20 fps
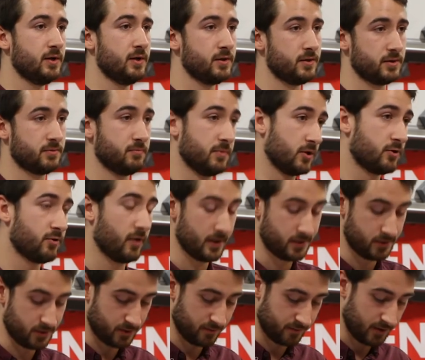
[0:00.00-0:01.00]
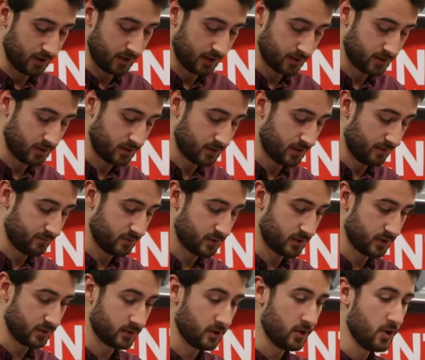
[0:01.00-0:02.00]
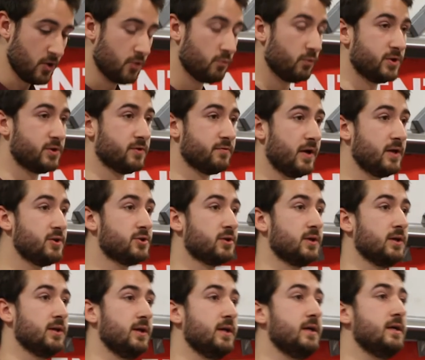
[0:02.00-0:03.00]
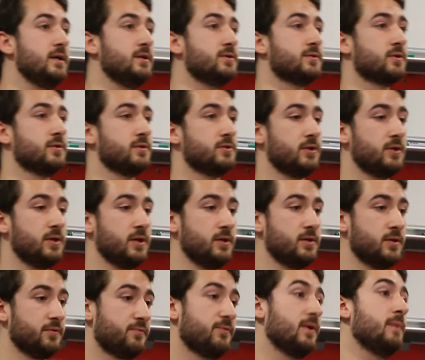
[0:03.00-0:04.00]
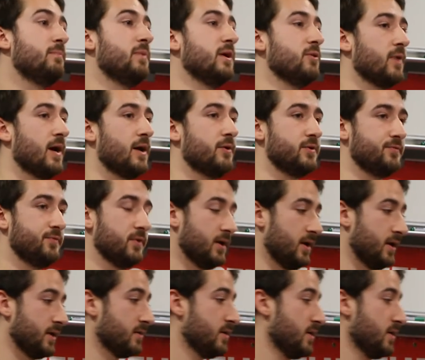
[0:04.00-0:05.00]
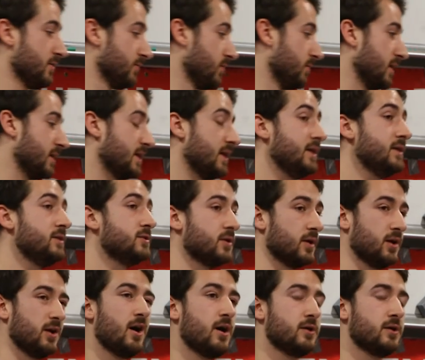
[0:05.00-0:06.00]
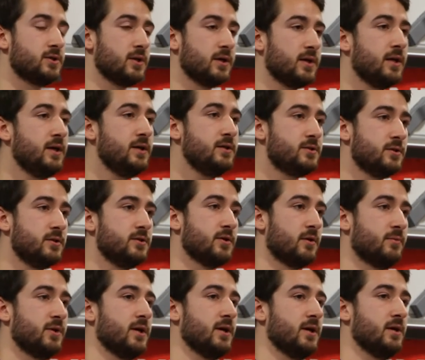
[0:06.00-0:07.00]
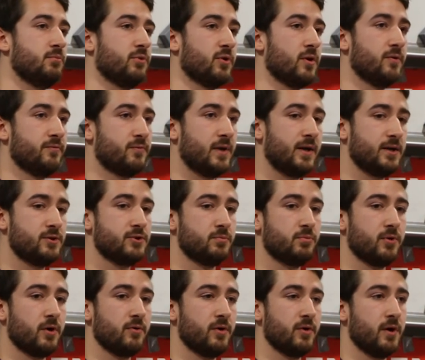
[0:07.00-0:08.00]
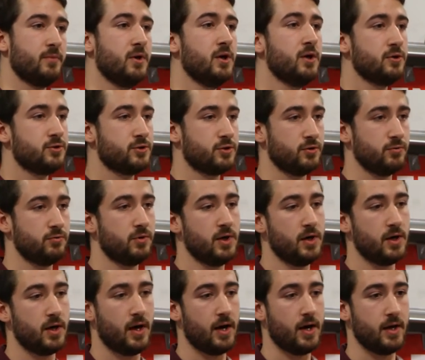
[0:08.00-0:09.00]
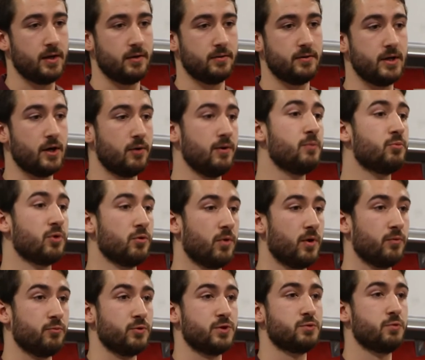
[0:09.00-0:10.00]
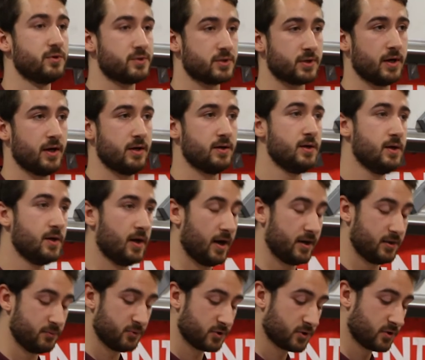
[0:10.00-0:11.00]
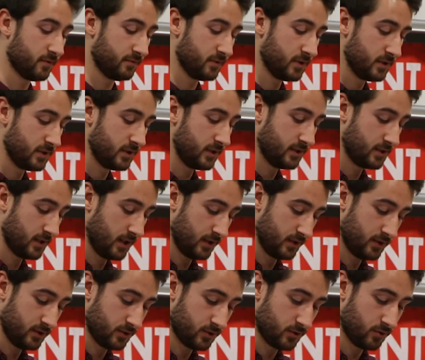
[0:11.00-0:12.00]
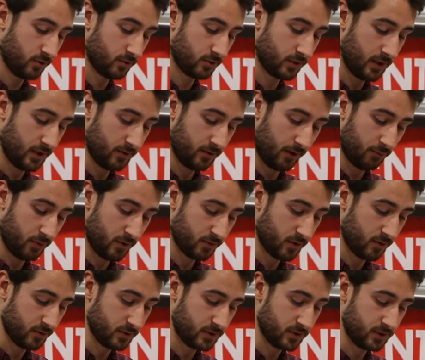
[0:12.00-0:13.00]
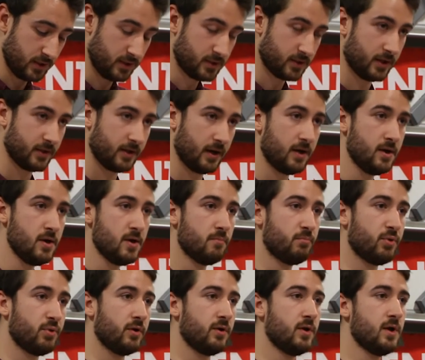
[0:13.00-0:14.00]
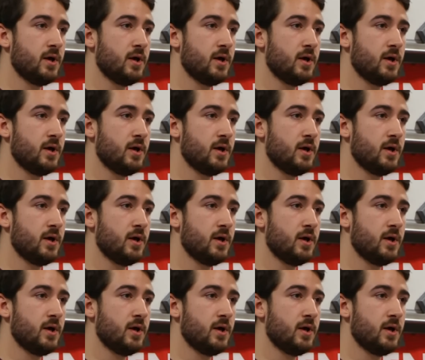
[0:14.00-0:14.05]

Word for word: the, the crisis of the 1970s, which eventually leads to the, the flipping round, if you like, from a Keynesian, a largely Keynesian-dominated pro financial program to a neoliberal one, which once again Adam has covered in detail in his talk, and I, I won't go into detail on that. But